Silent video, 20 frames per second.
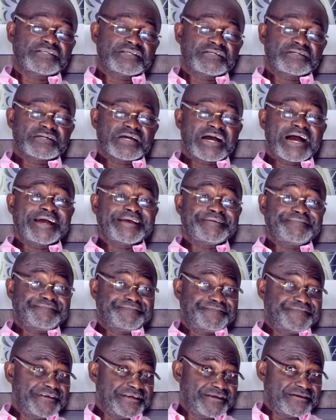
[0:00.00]
Indeed,
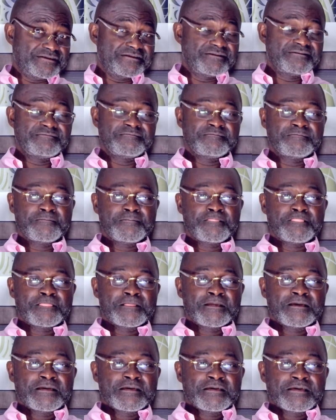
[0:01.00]
I feel
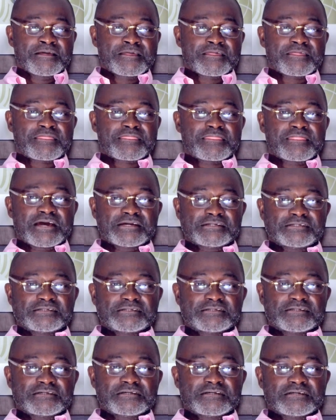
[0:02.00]

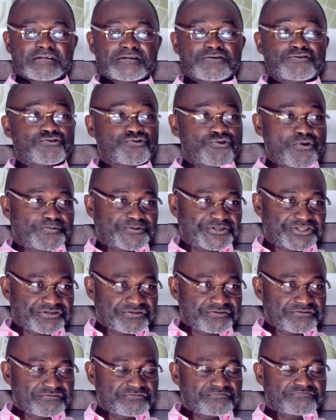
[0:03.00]
that
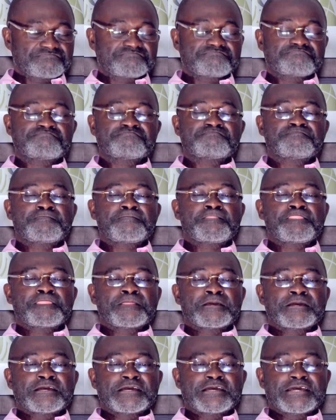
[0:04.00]
corruption,
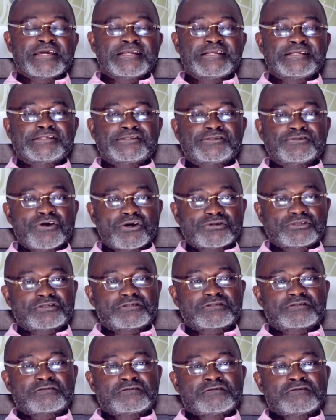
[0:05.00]
it is
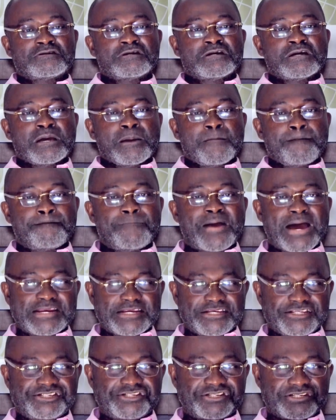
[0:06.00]
not
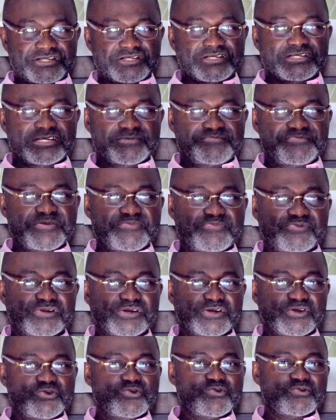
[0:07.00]
punishing the
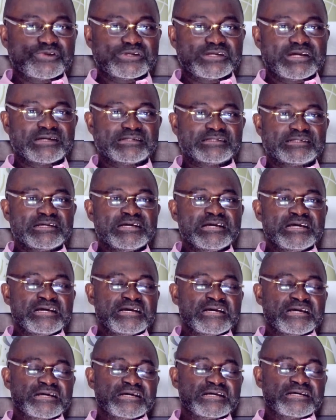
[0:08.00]
people alone that
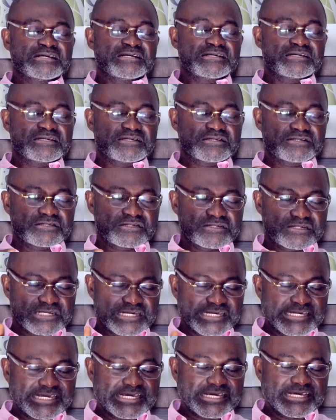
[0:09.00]

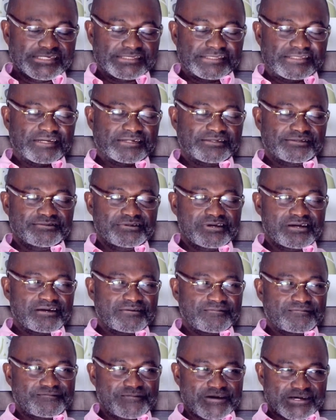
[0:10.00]
indicates that
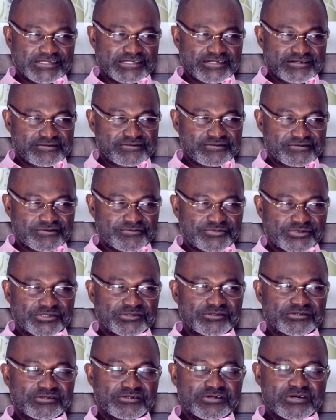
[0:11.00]
we are fighting
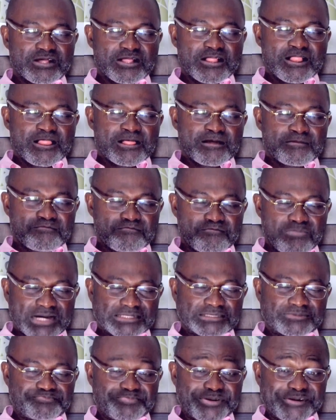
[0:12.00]
corruption,
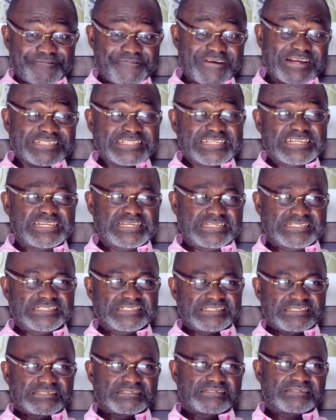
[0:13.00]
but preventing
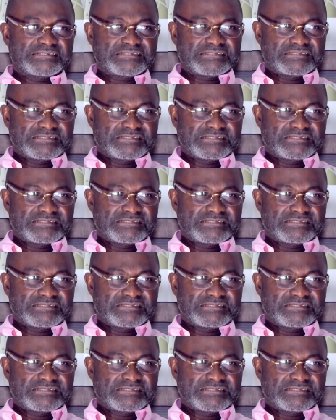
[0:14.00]
it.